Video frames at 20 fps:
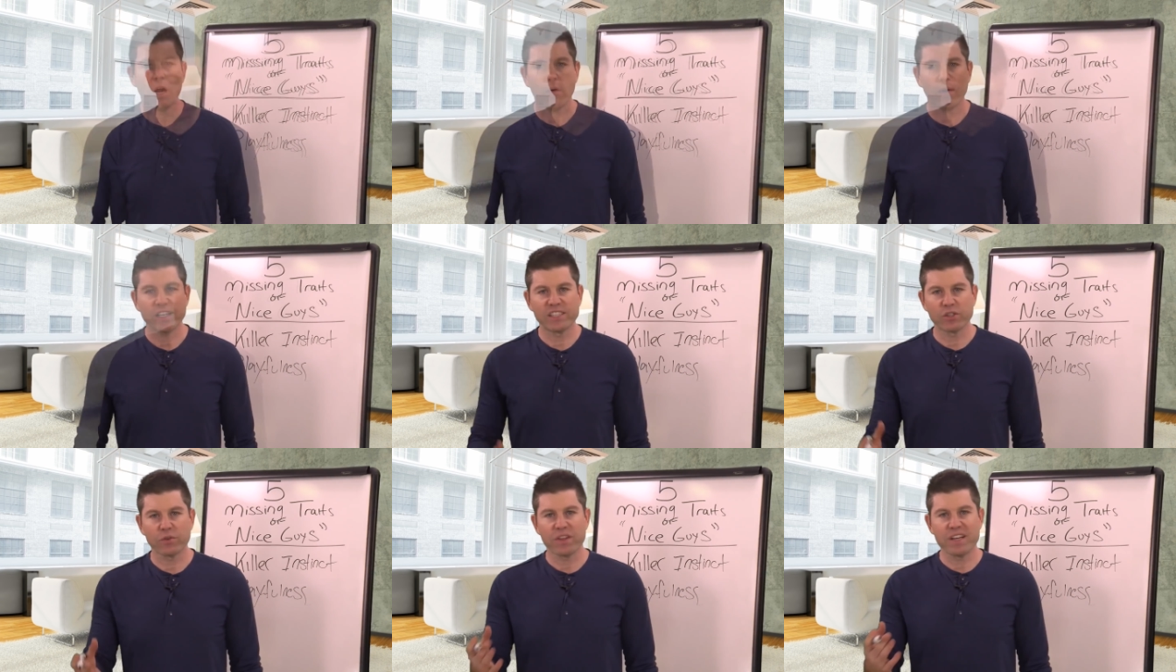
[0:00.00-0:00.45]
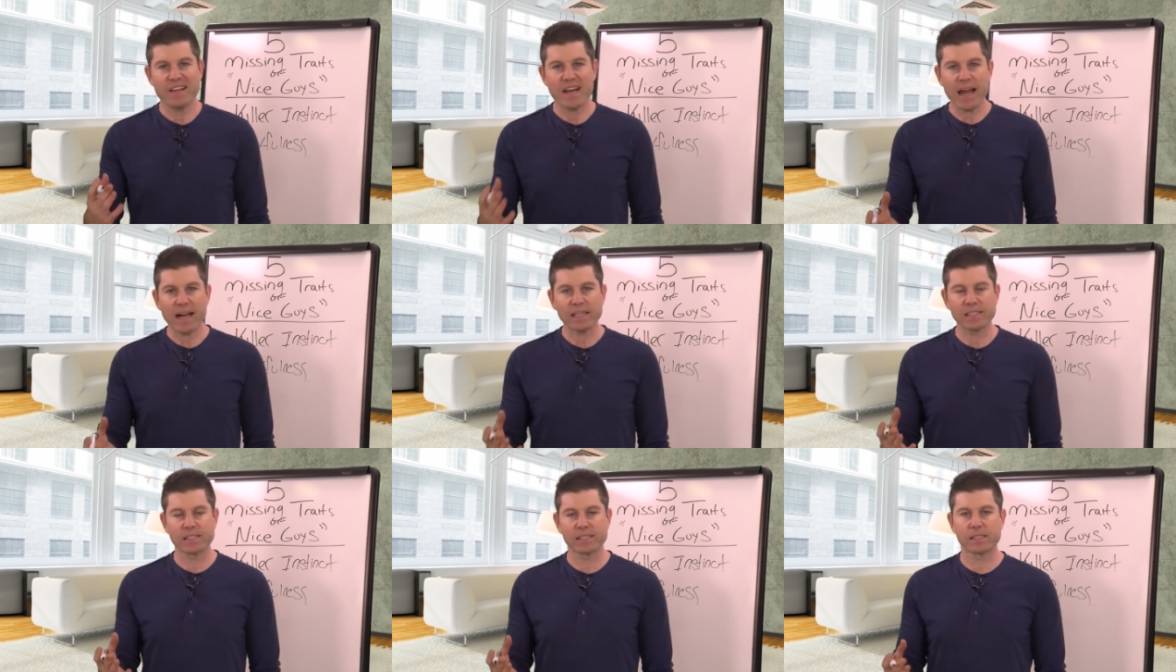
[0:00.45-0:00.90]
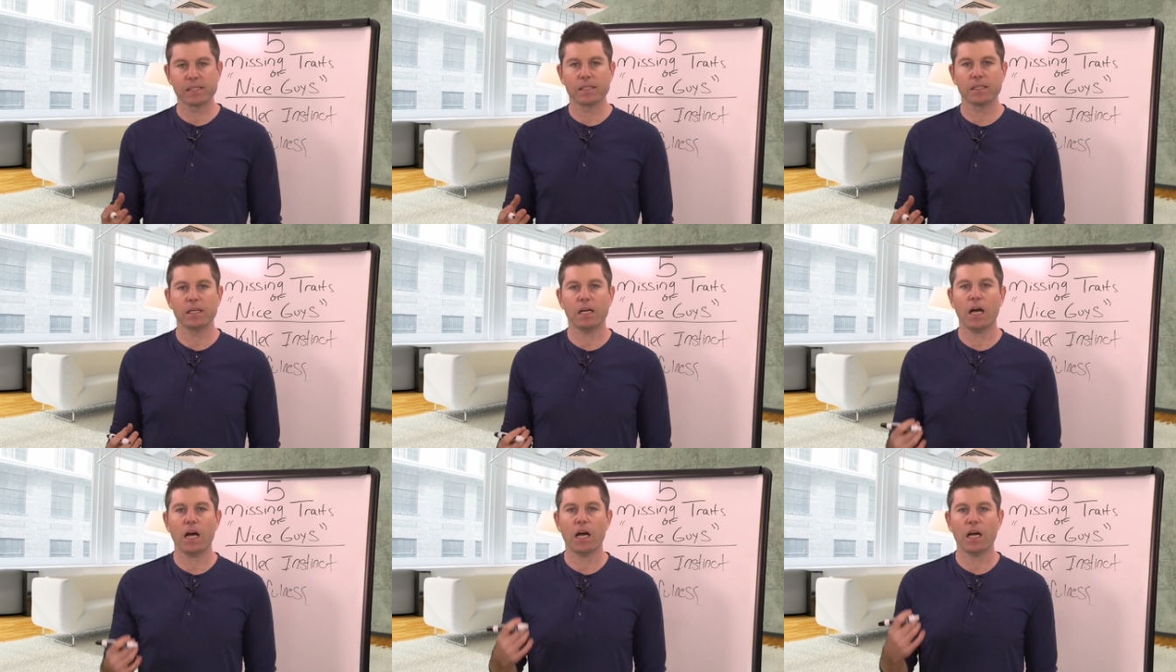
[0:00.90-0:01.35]
All right, so the next
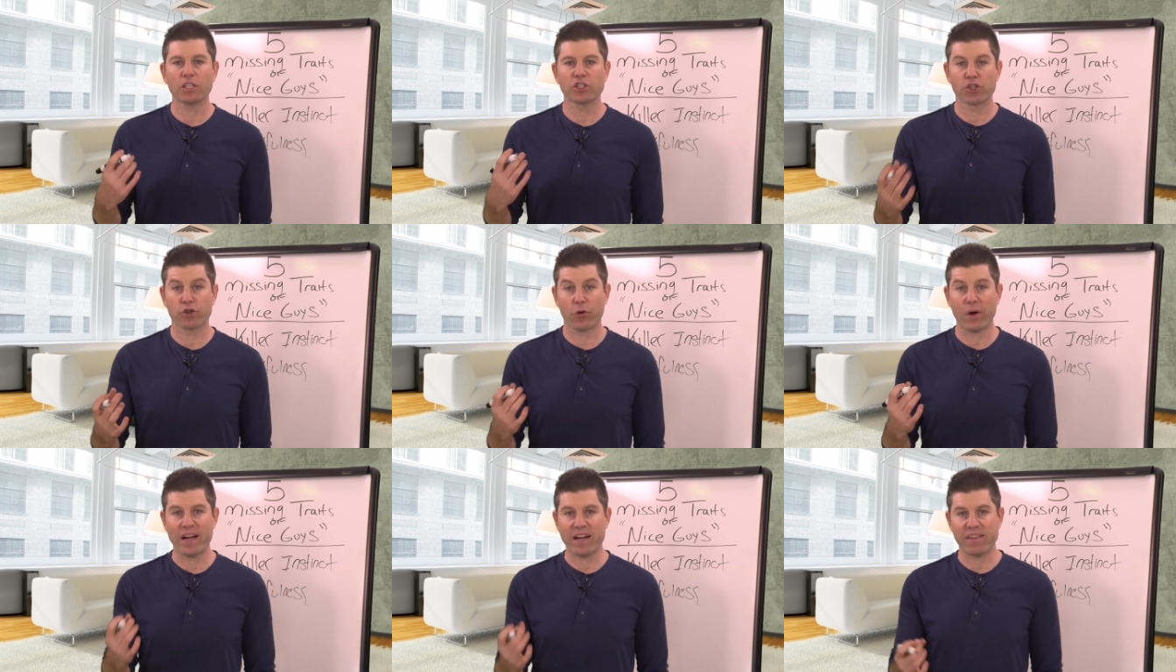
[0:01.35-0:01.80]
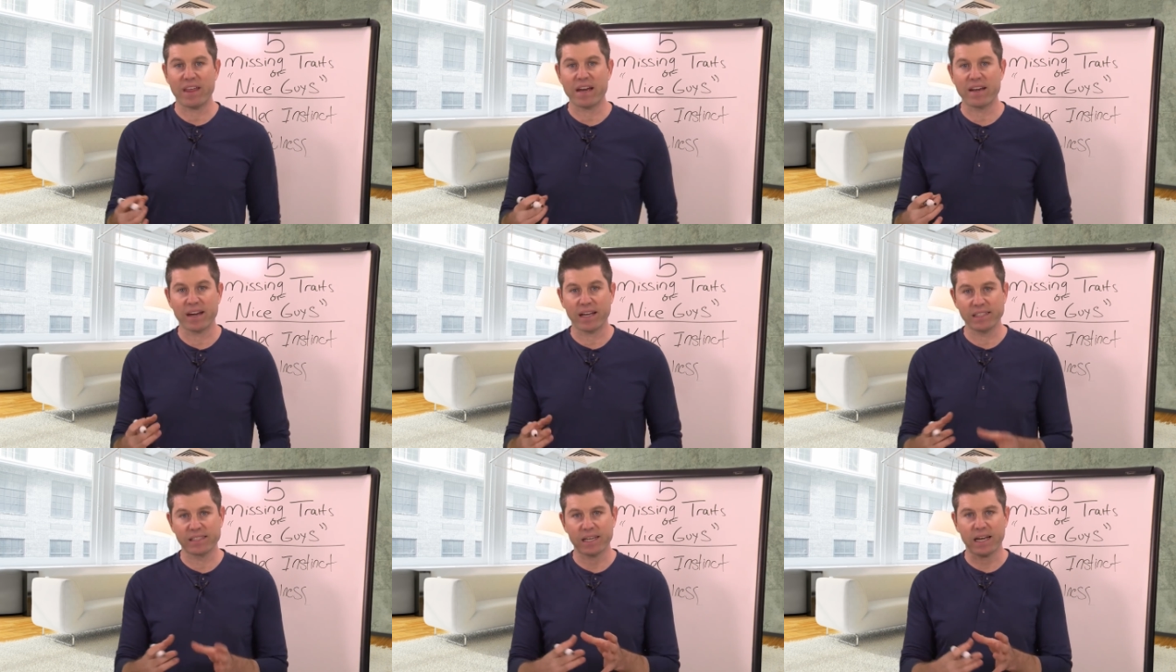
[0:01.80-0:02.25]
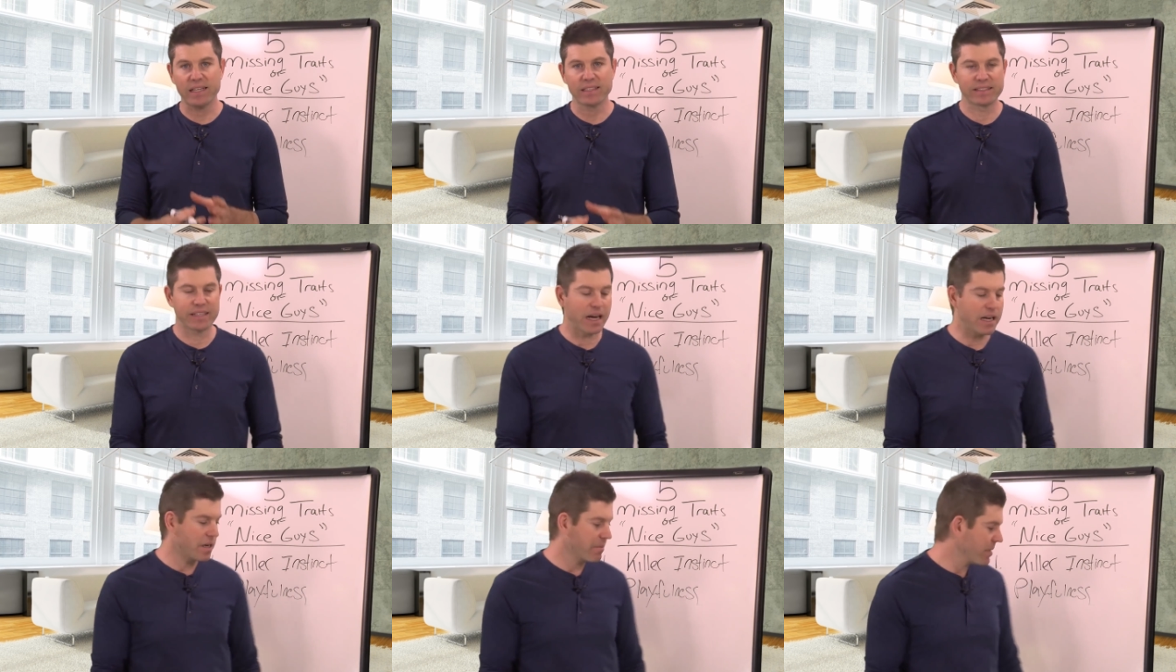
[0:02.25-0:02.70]
uh, trait that nice guys
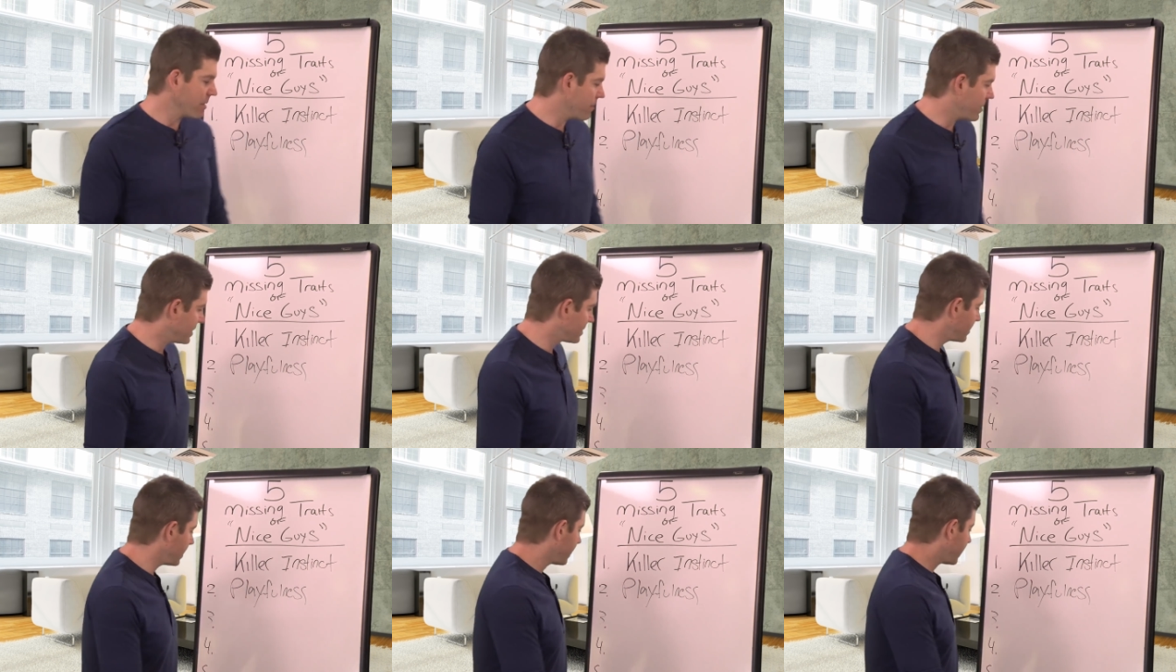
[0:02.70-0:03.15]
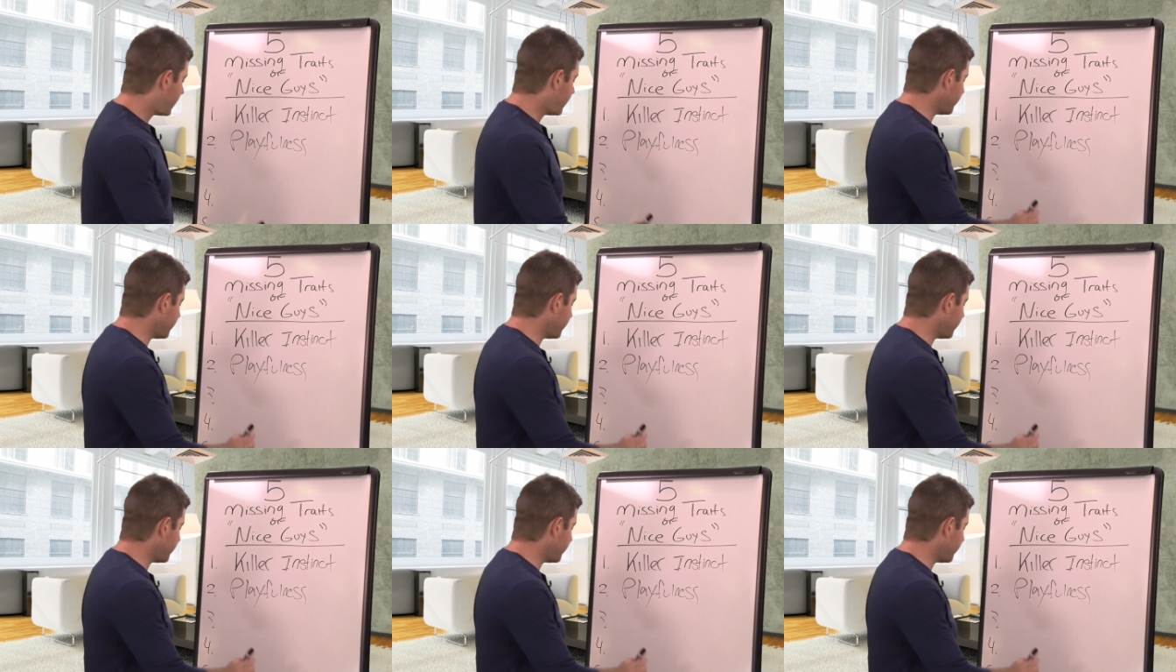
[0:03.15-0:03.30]
tend to be missing